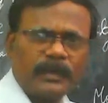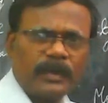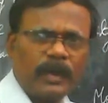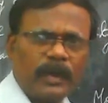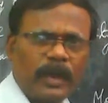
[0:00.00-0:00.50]

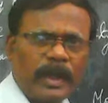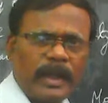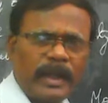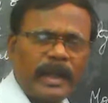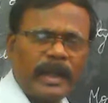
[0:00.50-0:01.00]

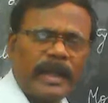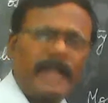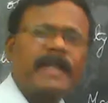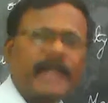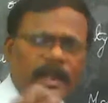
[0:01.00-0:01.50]
Okay,
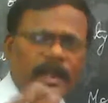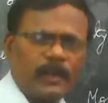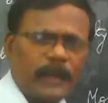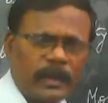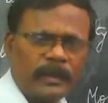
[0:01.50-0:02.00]
any
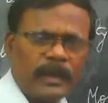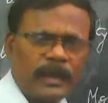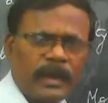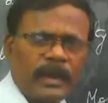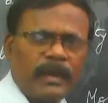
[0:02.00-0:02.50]
transfer
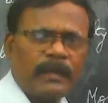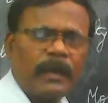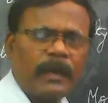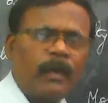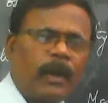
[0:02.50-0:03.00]

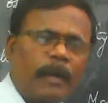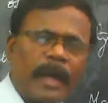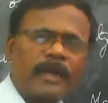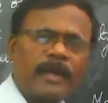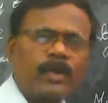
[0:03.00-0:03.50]
from one
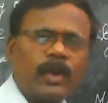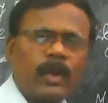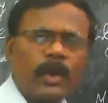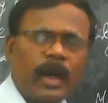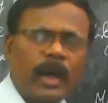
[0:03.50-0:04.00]
bank
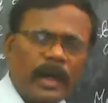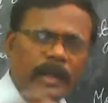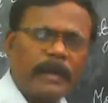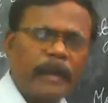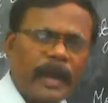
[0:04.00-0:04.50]
to
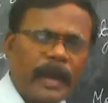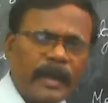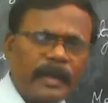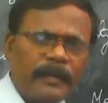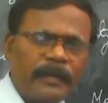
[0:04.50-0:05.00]
another bank
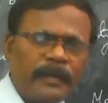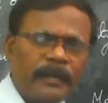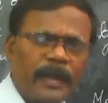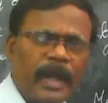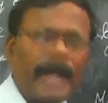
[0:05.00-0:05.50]

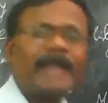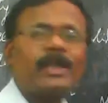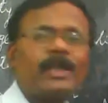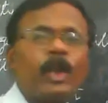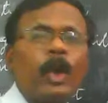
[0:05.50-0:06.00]
has
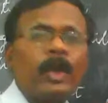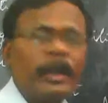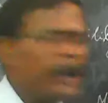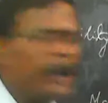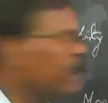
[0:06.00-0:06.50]
no
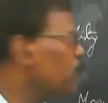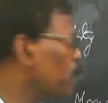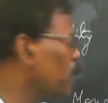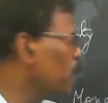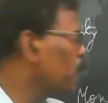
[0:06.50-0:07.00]
limit
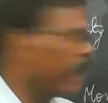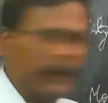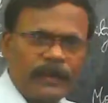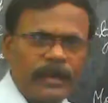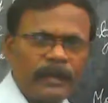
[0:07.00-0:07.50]
under NEFT,